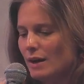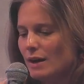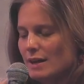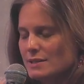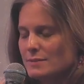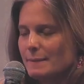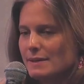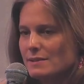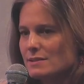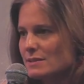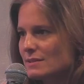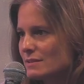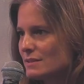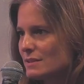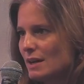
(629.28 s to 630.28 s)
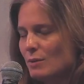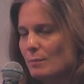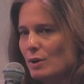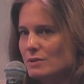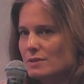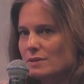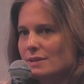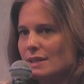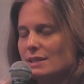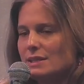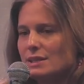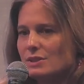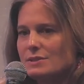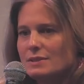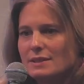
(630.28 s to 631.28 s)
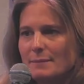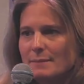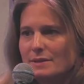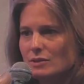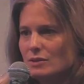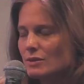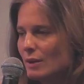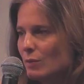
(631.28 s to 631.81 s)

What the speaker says: spent about 10 years in Amazon.